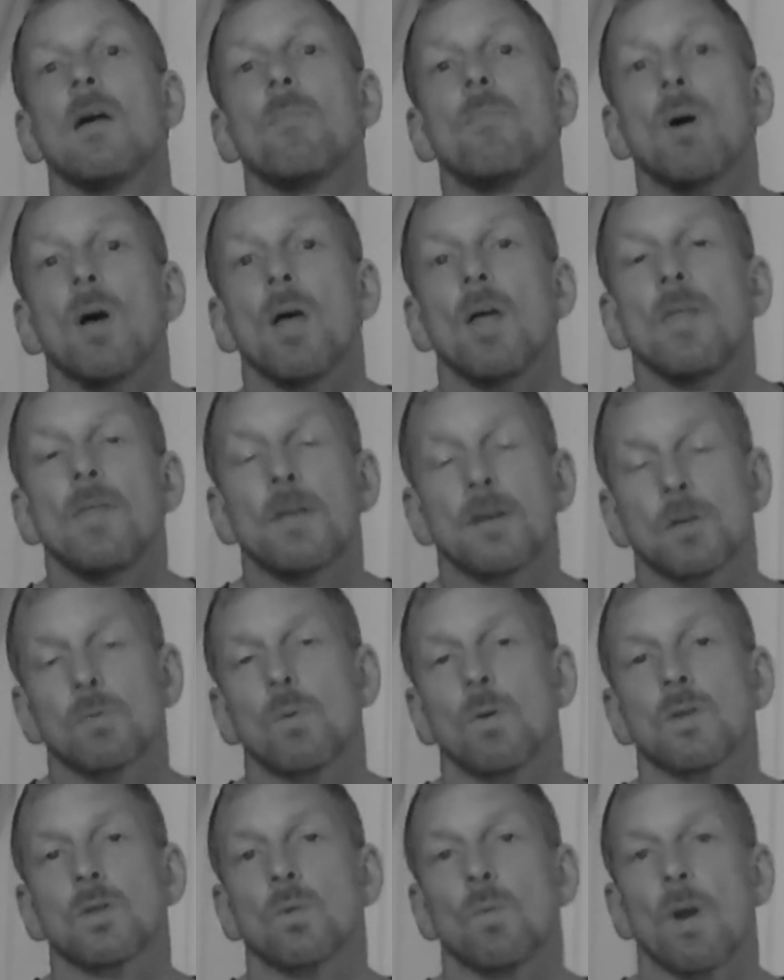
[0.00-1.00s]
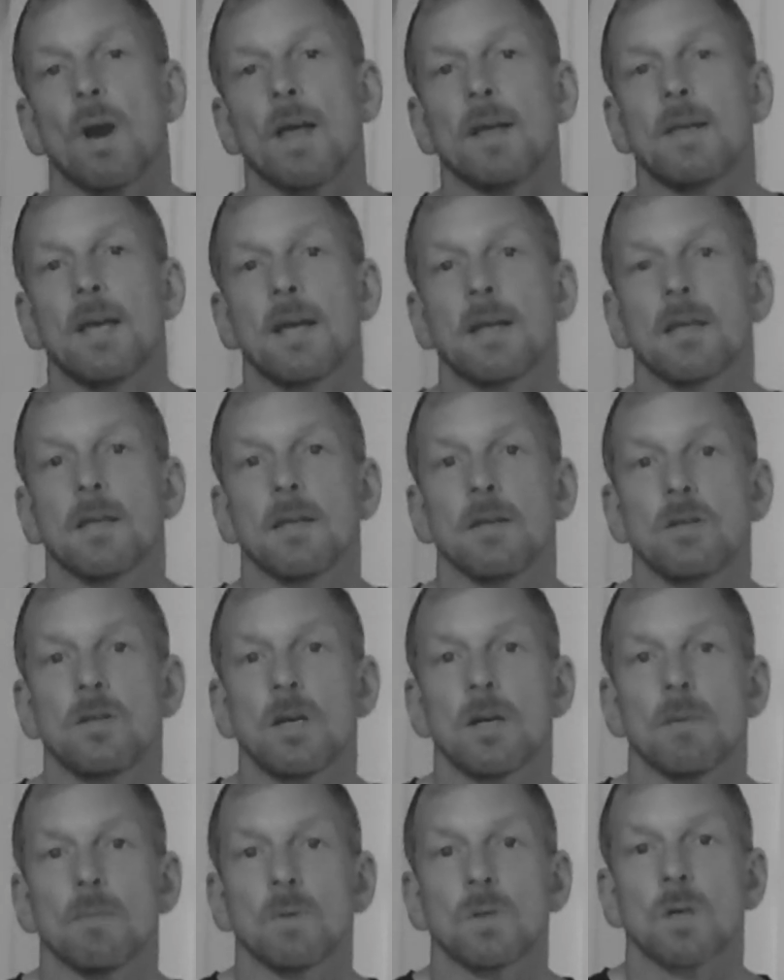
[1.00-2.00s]
But this one's the one I take to the
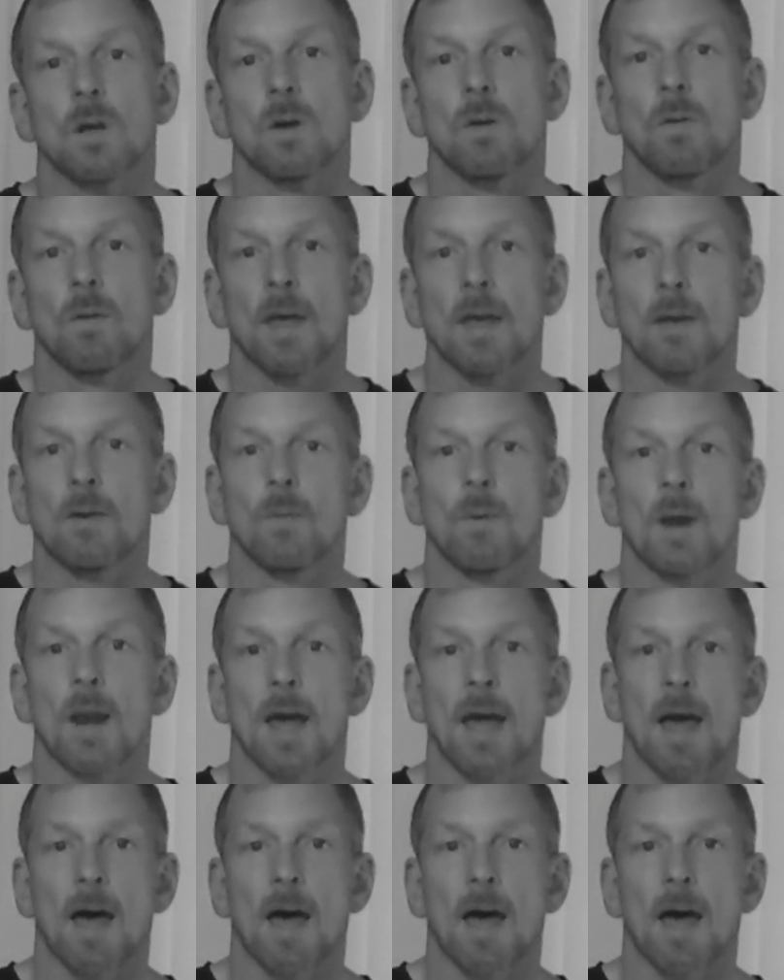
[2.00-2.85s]
gym, so like when I